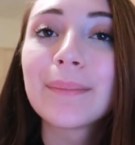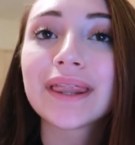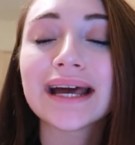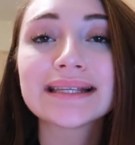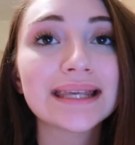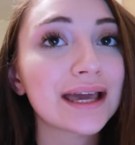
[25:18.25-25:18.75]
But
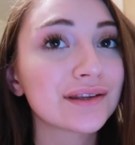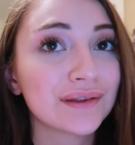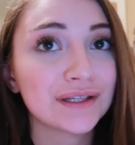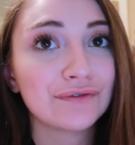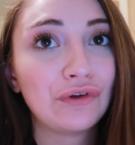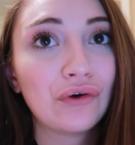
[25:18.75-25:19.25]
that's the end of
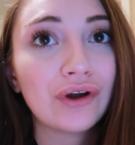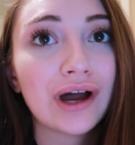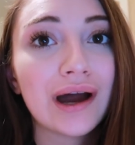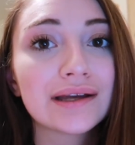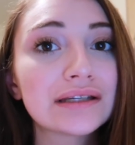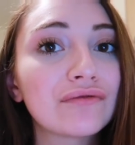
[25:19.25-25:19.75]
this vlog,
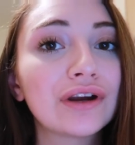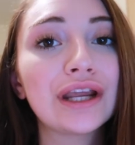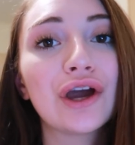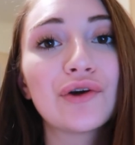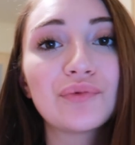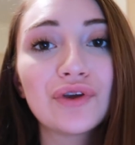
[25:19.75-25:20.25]
guys. I
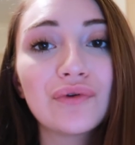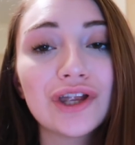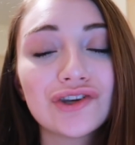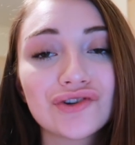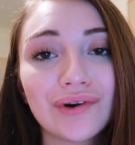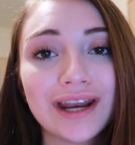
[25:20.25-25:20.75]
really hope you
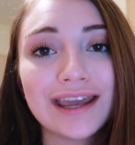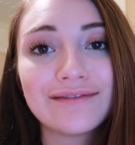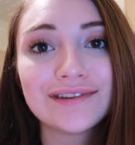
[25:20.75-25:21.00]
enjoyed it.